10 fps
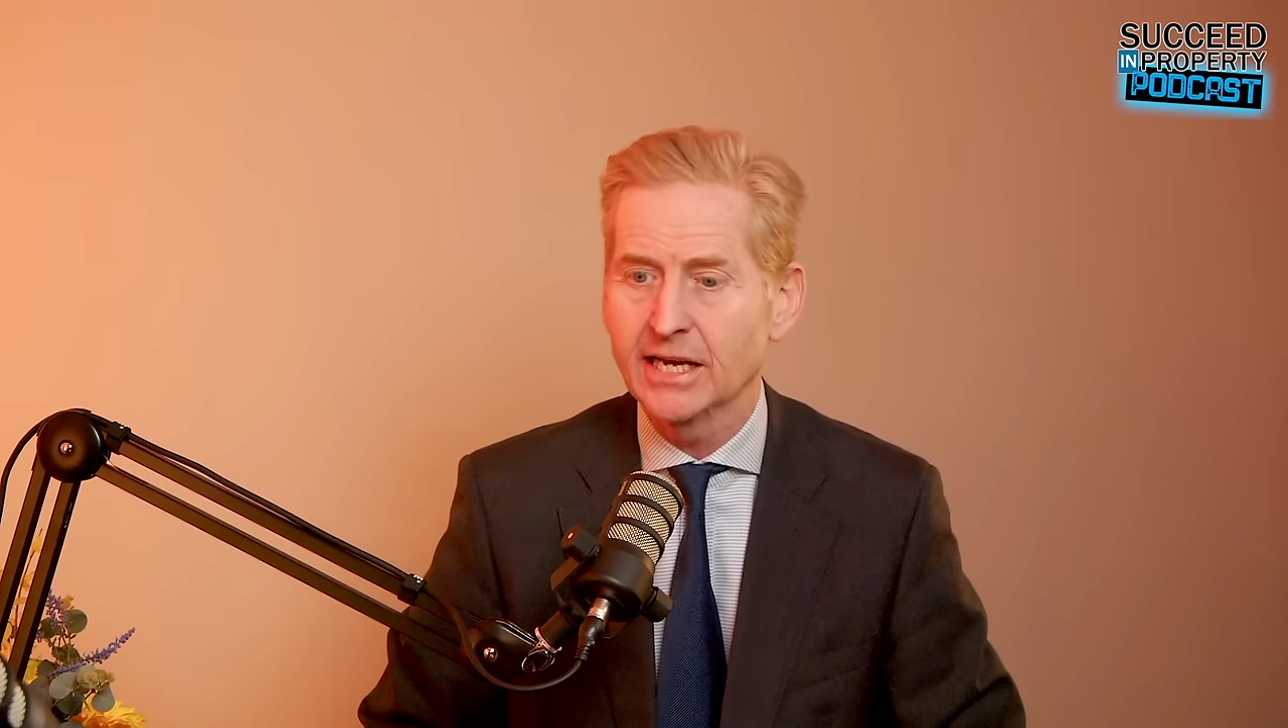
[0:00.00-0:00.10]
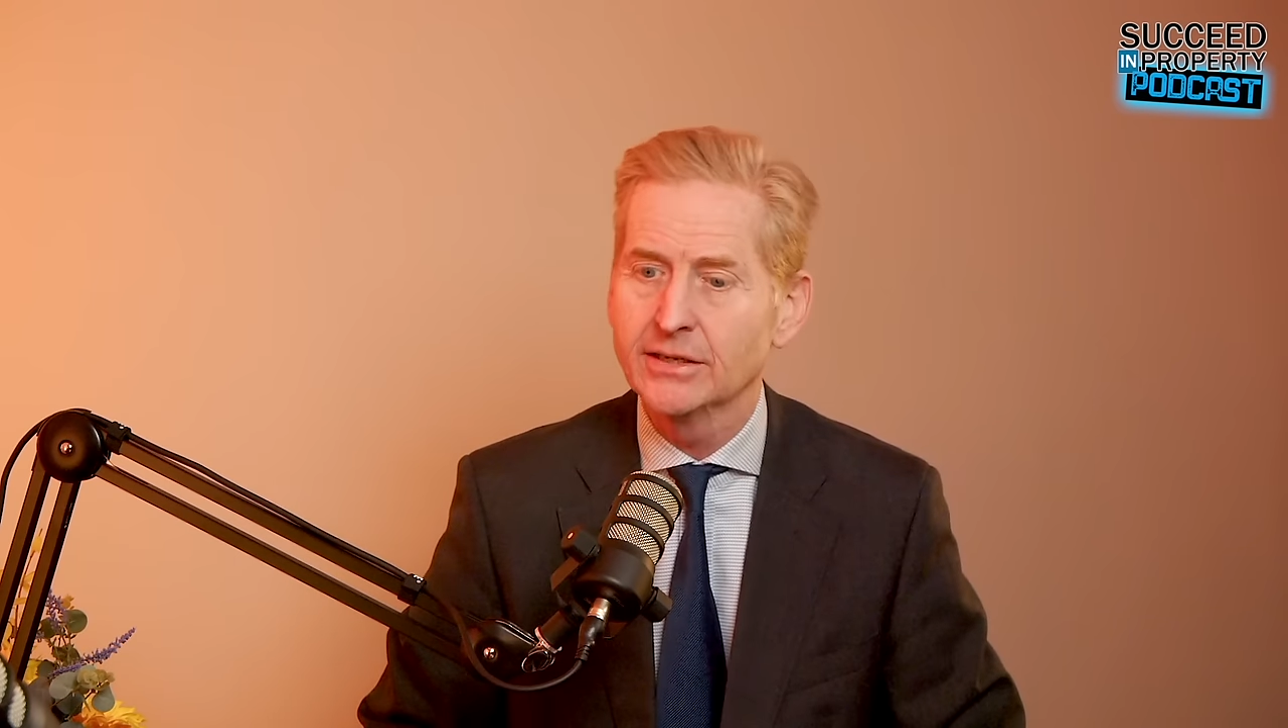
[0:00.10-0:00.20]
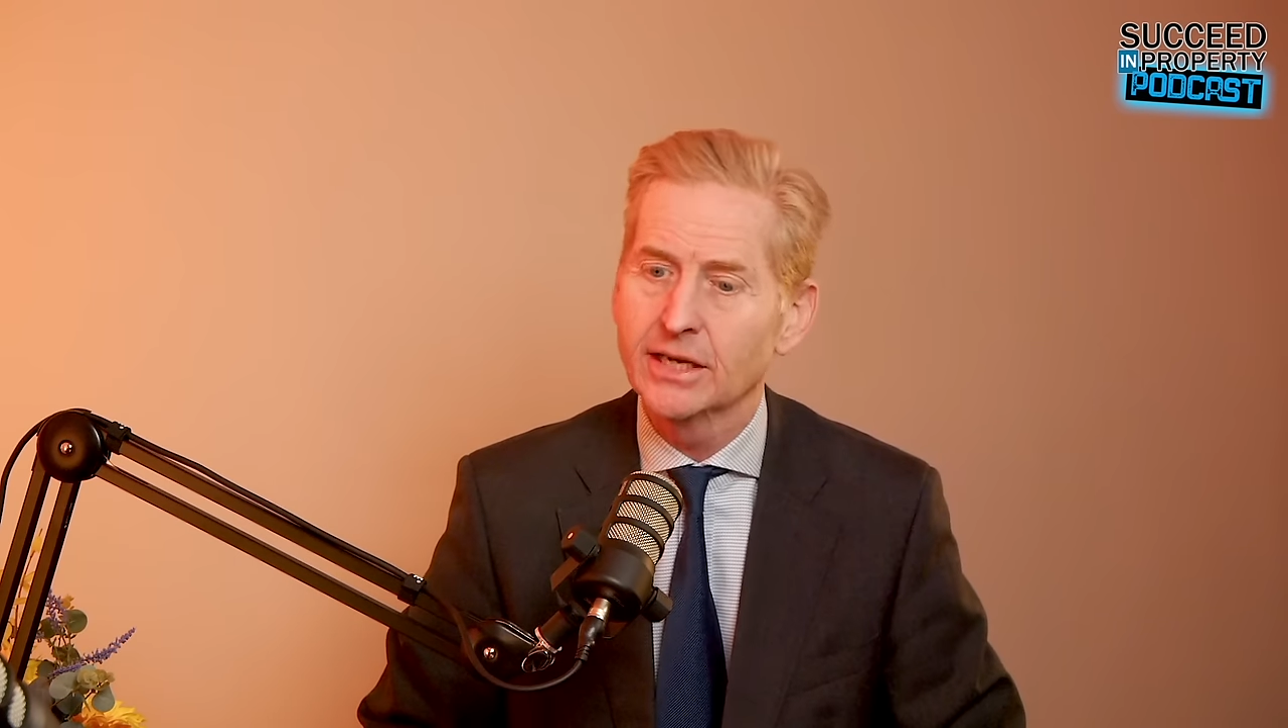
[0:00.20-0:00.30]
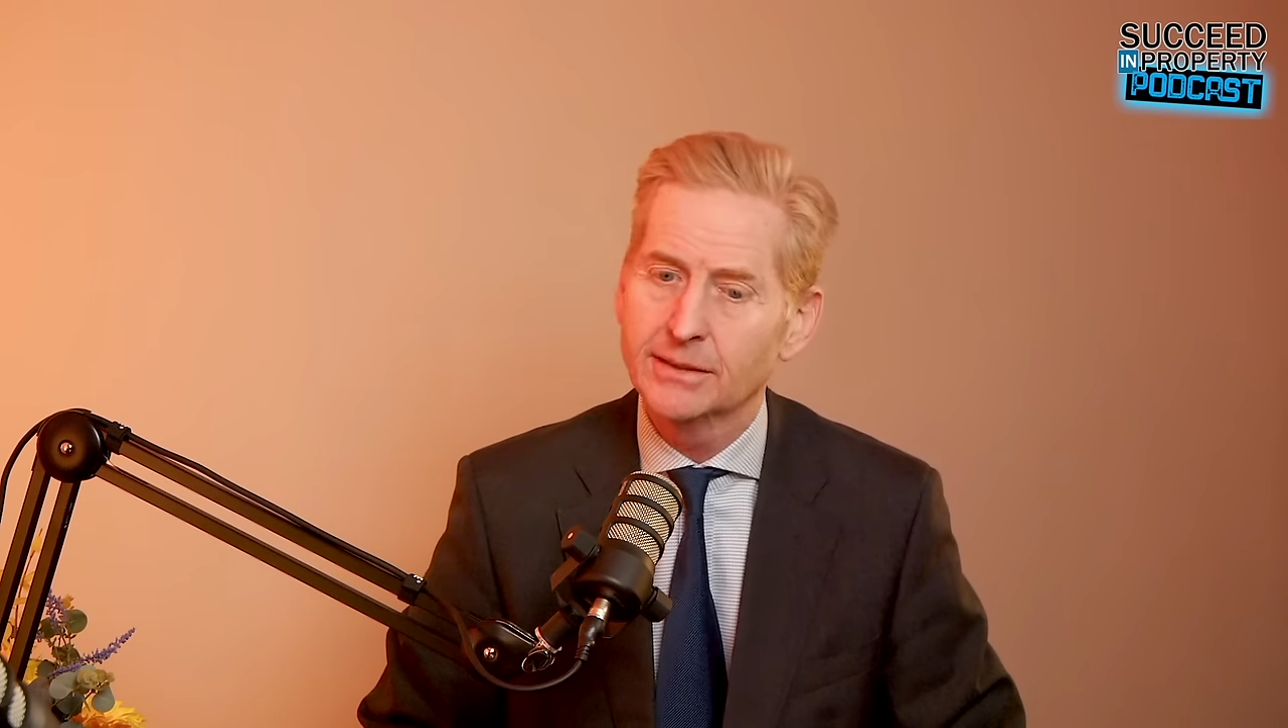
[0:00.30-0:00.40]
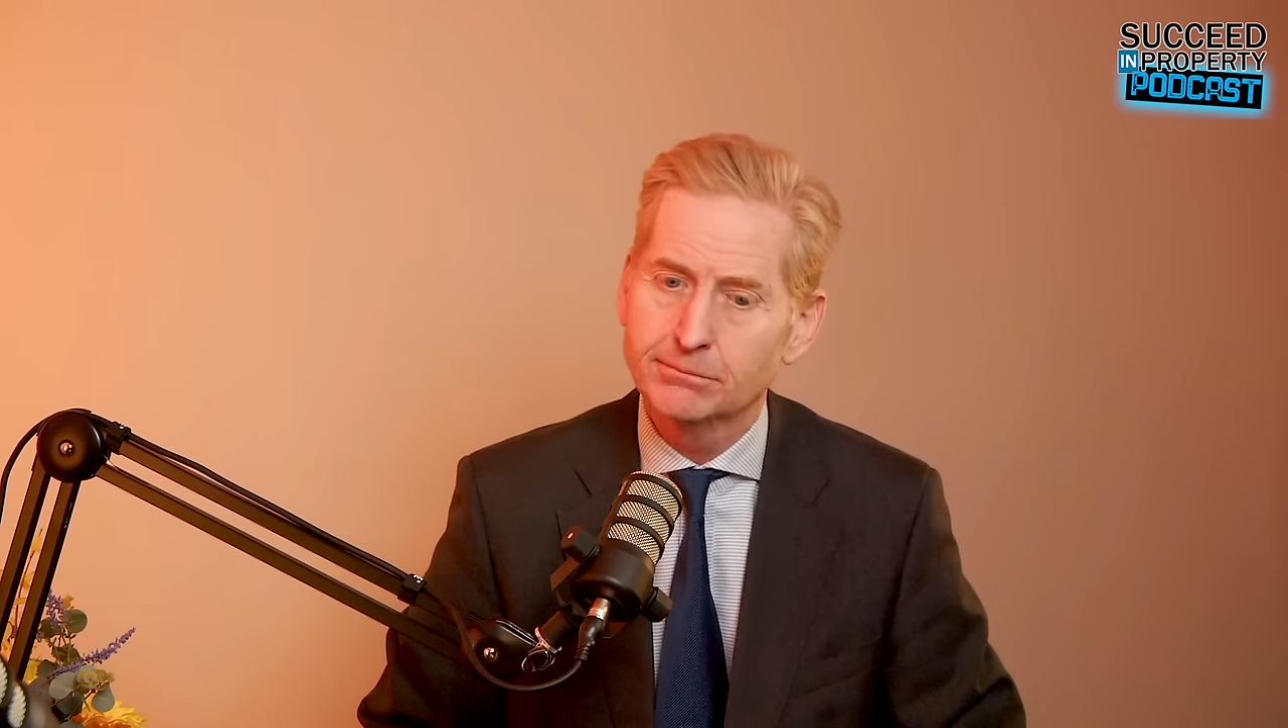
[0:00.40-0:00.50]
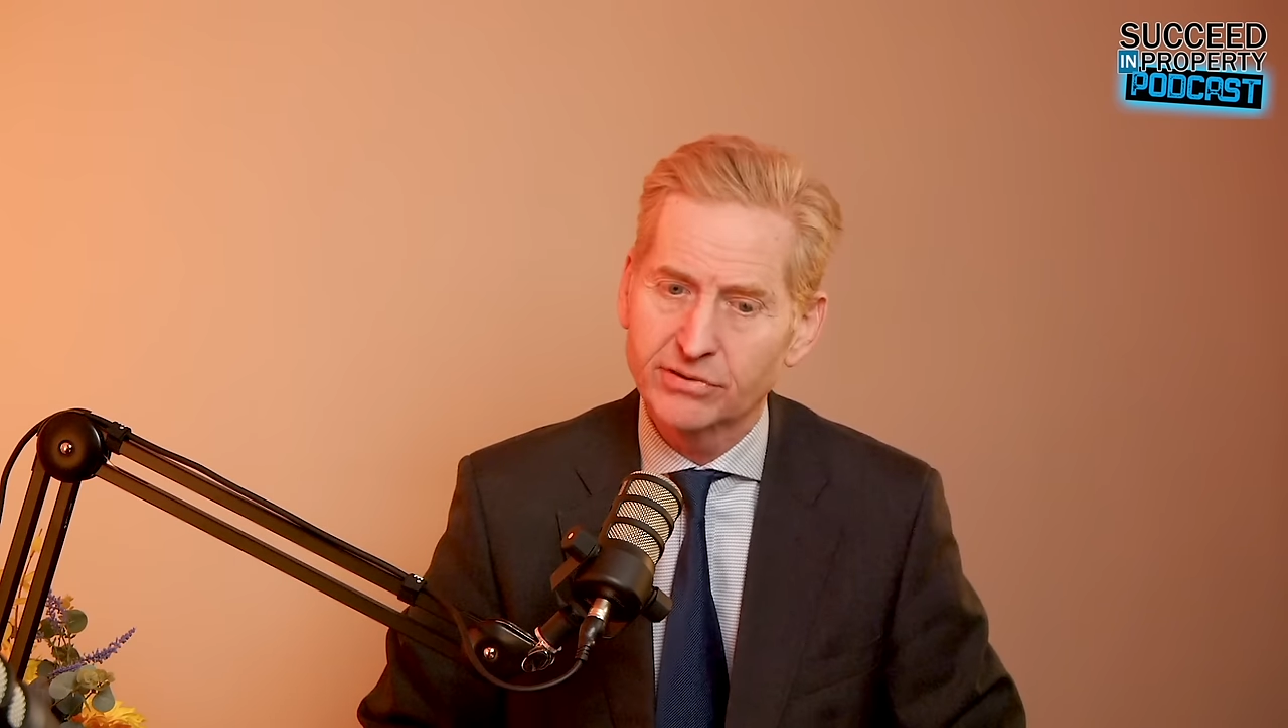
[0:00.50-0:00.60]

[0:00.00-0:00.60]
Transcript: and, and